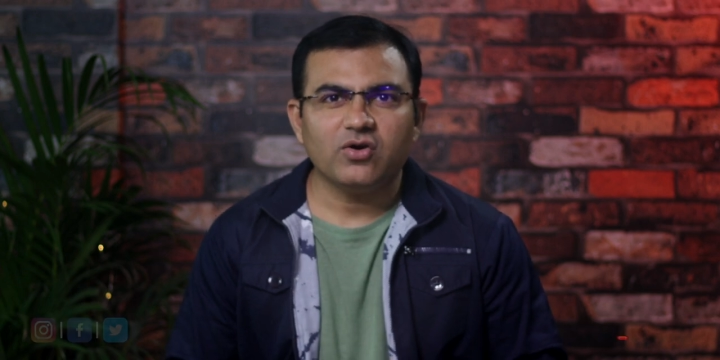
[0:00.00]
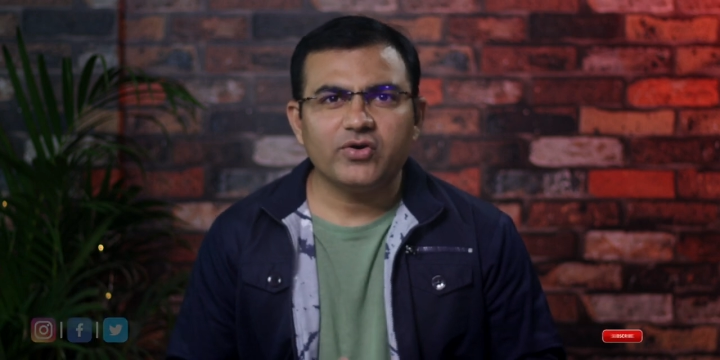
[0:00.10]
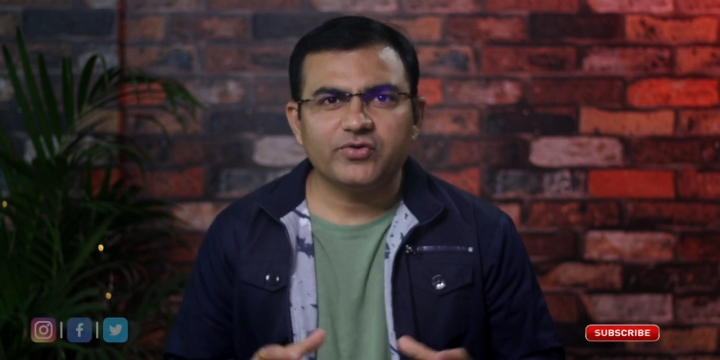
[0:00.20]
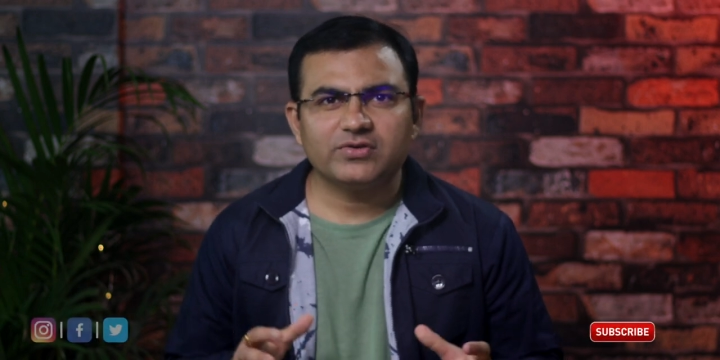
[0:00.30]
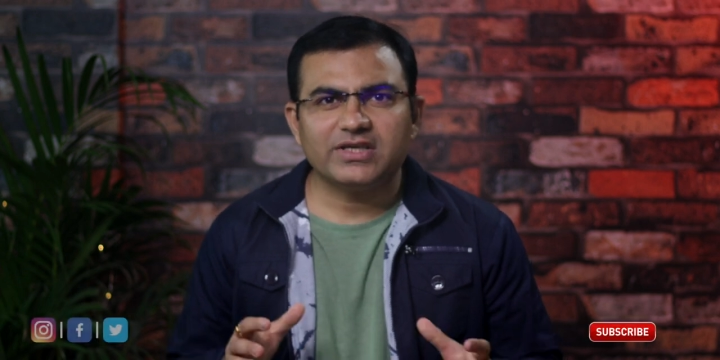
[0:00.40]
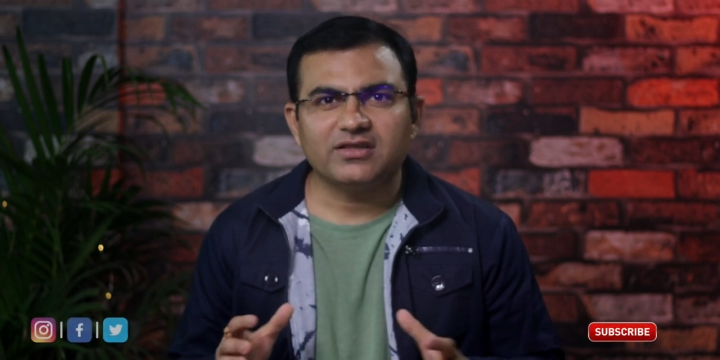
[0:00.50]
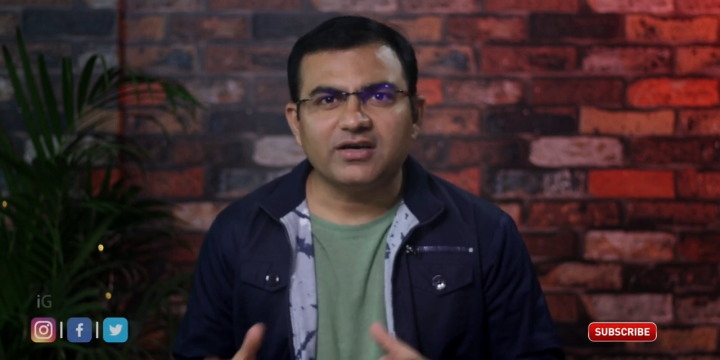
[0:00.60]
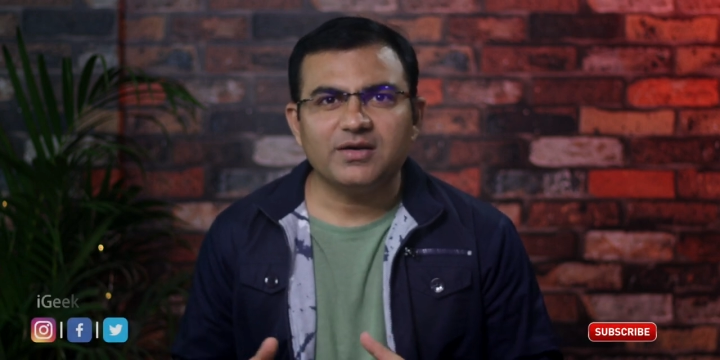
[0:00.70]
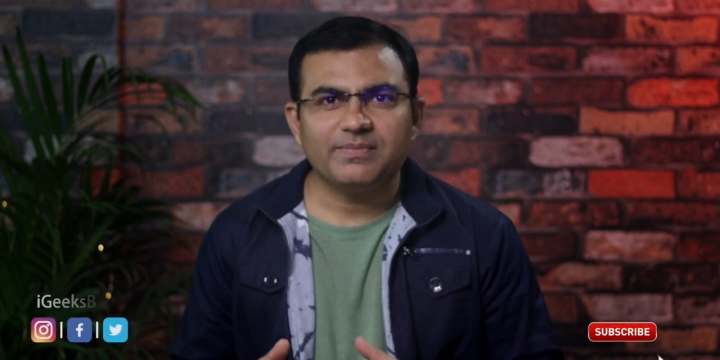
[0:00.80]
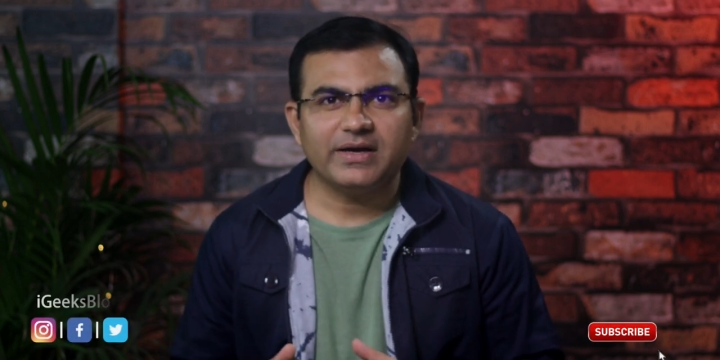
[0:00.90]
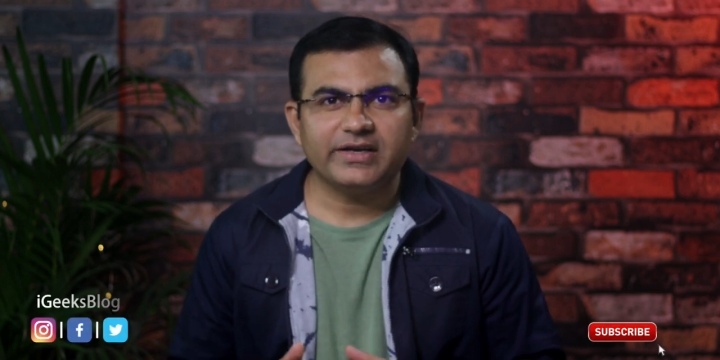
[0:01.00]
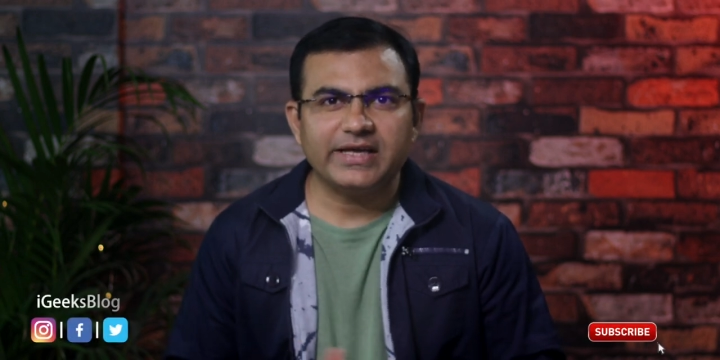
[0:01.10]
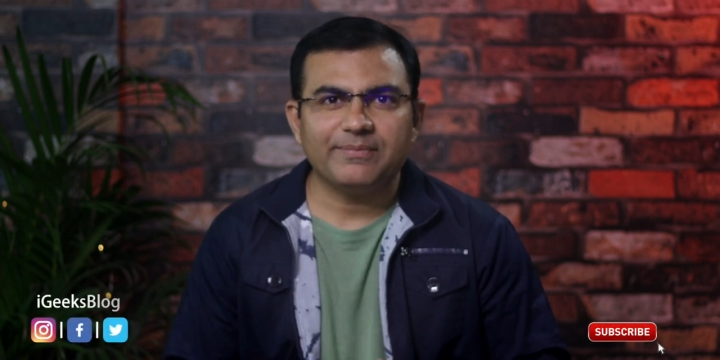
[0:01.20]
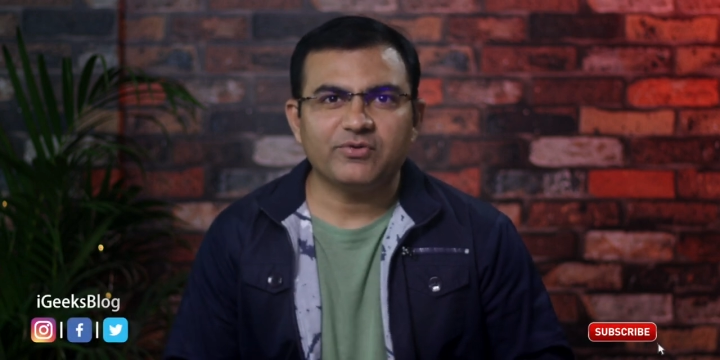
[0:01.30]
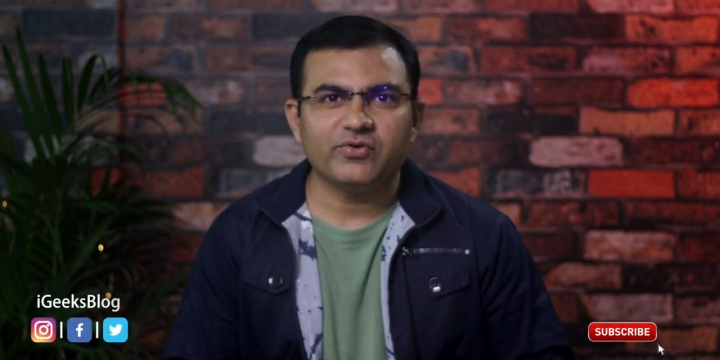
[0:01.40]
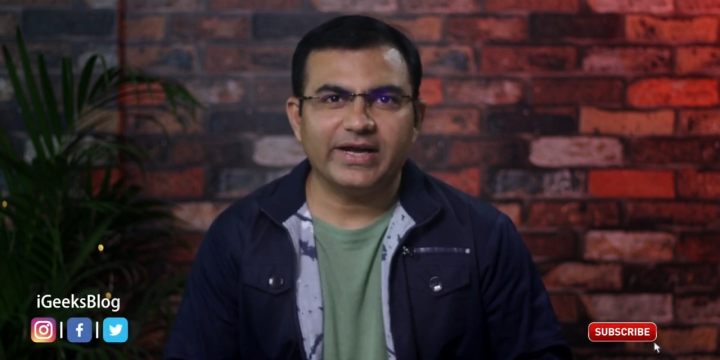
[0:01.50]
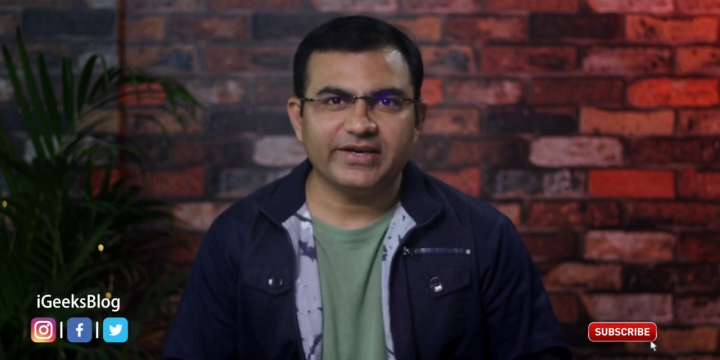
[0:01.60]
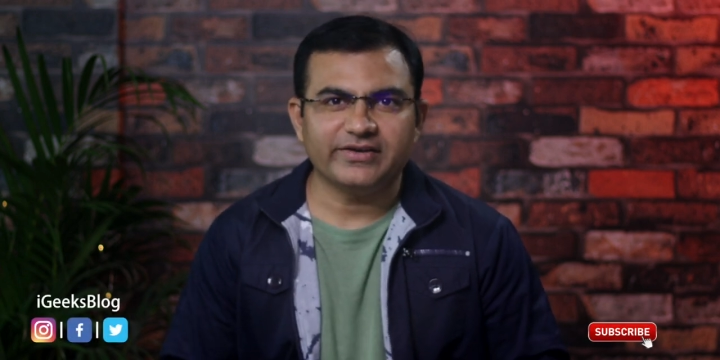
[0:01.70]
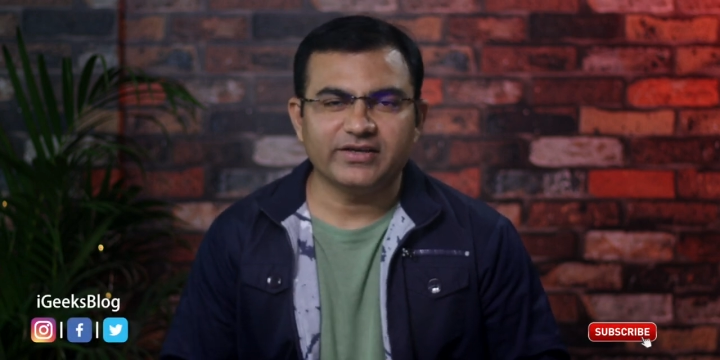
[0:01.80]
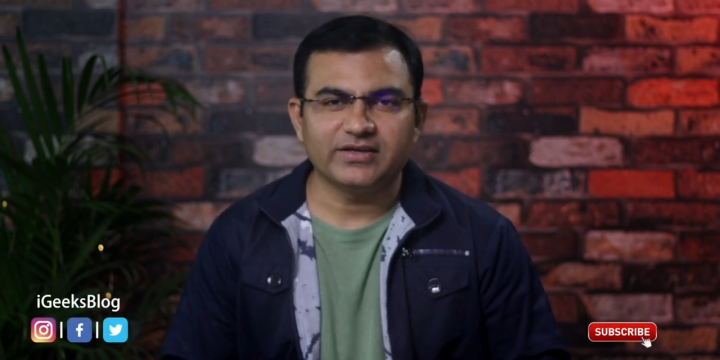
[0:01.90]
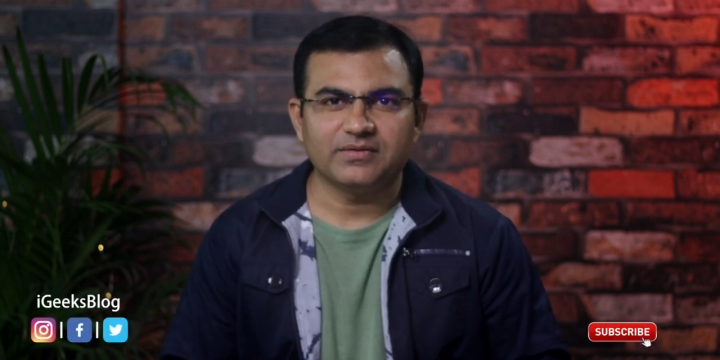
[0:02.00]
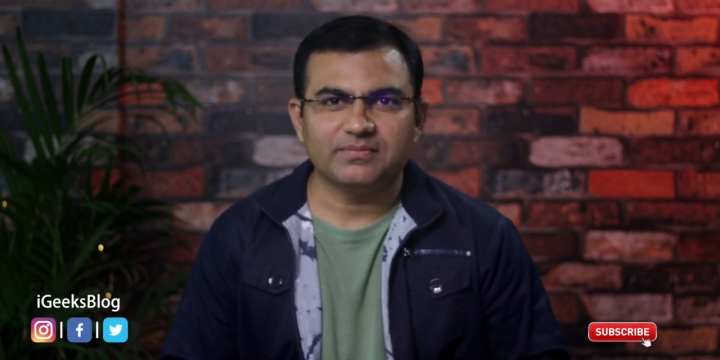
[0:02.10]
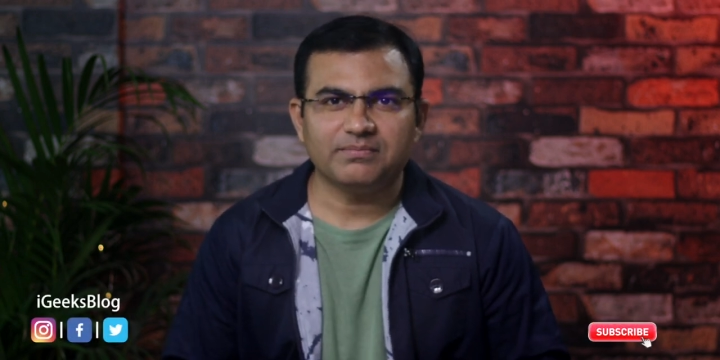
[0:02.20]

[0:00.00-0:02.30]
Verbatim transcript: or use a third-party app to get it done.